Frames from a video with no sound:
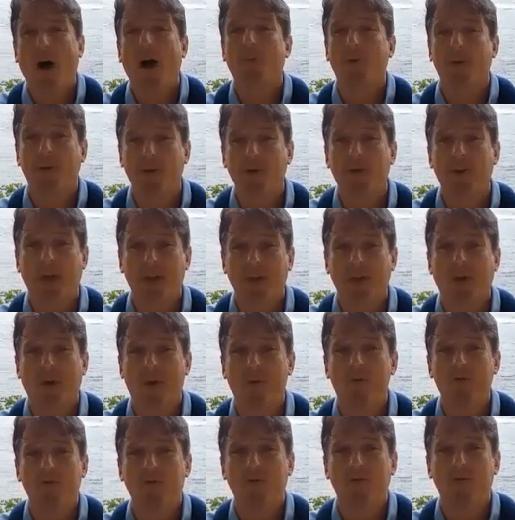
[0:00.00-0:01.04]
why I would do that,
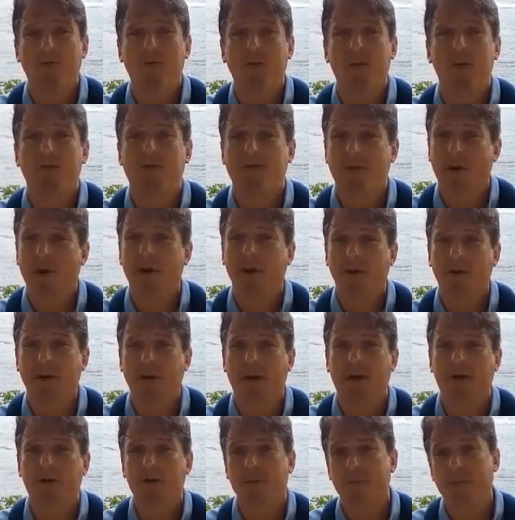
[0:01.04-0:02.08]
though, it's very
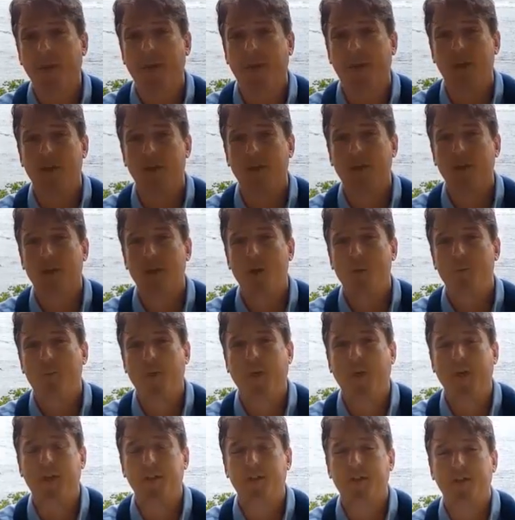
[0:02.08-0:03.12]
clear to me,
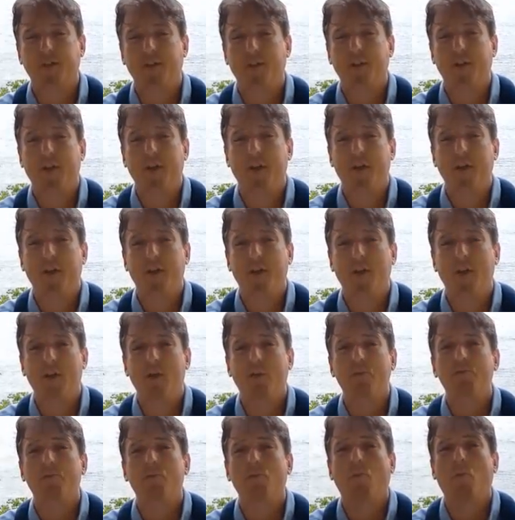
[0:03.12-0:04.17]
because
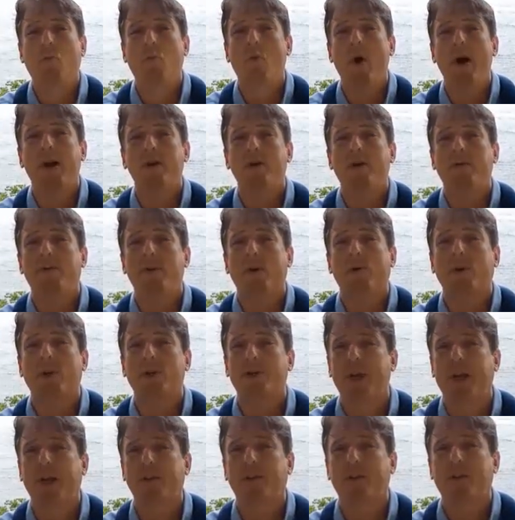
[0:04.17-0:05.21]
when you feel
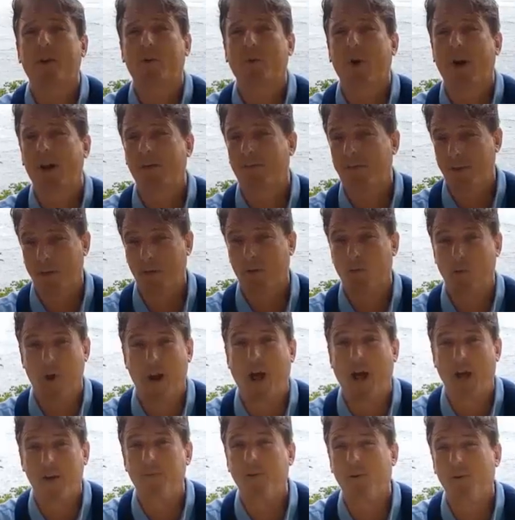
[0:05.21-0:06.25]
rejected, or when I feel
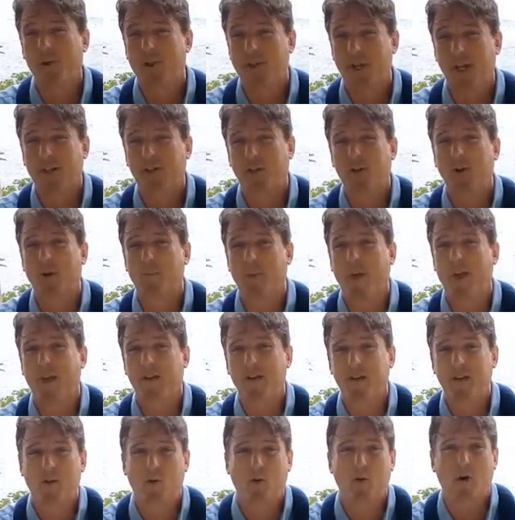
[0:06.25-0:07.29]
rejected or
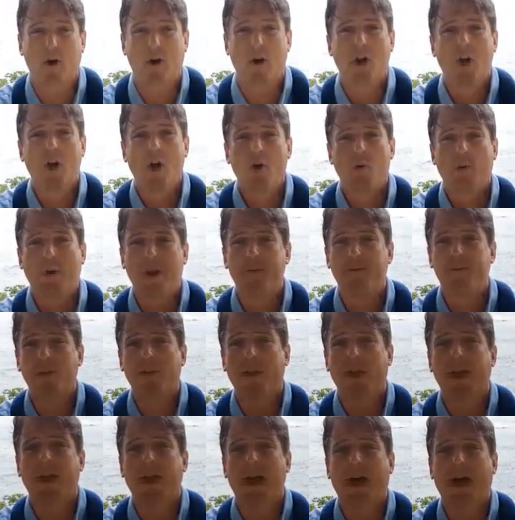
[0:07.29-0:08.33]
abandoned, or when I feel
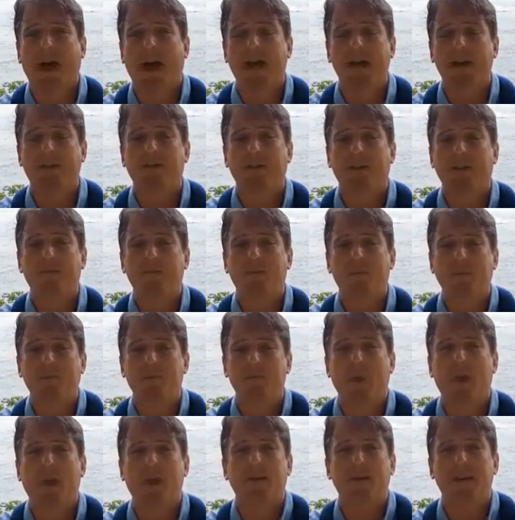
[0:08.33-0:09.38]
like I'm
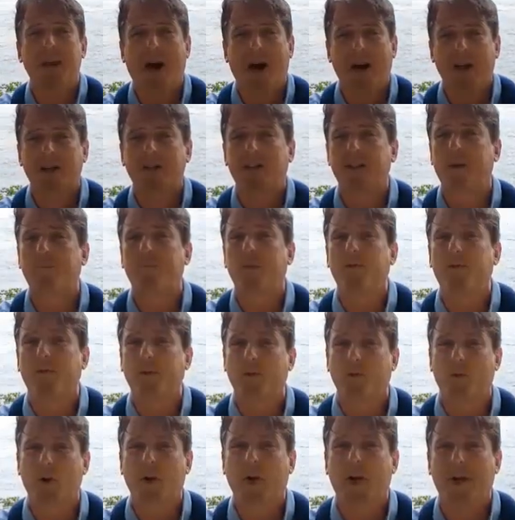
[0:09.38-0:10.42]
not accepted for
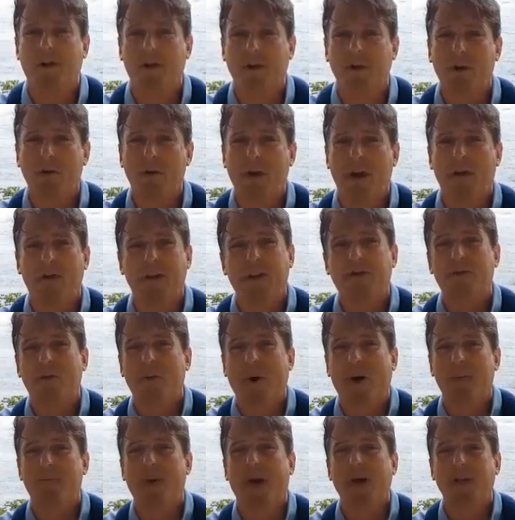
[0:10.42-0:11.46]
the work I do, and even
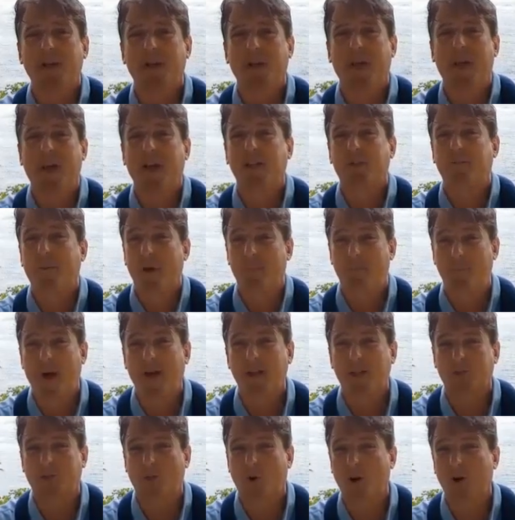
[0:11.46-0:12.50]
my best, and it's my
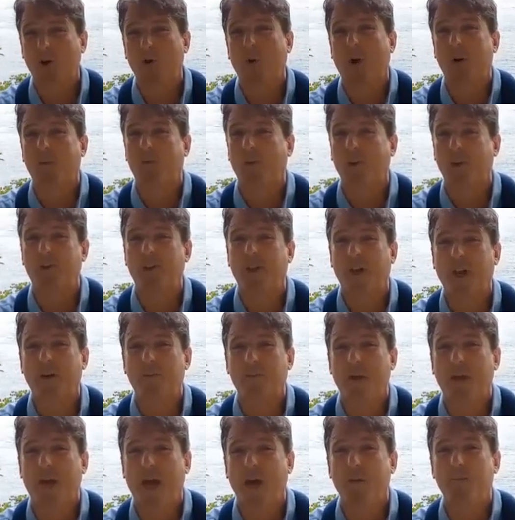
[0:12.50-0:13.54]
best work, who I really think
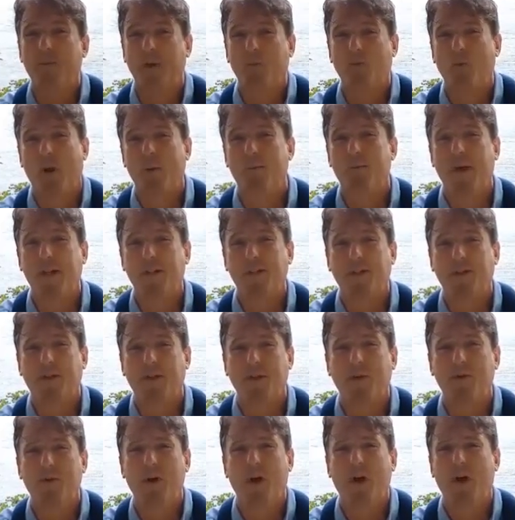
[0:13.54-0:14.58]
I am and what I'm meant to
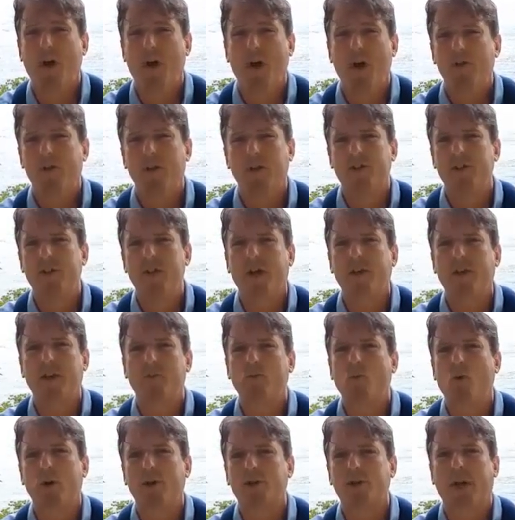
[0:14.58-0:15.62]
do, there's
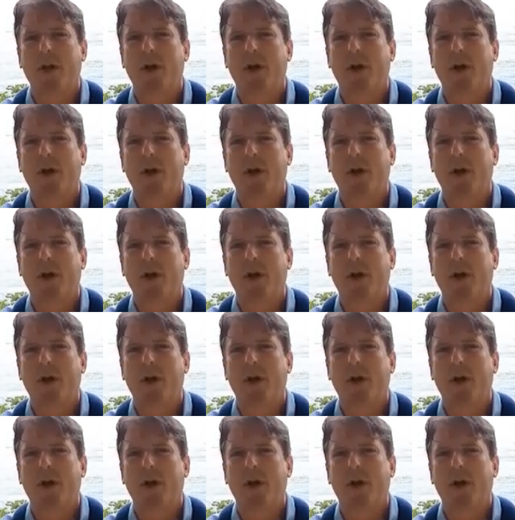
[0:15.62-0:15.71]
nothing more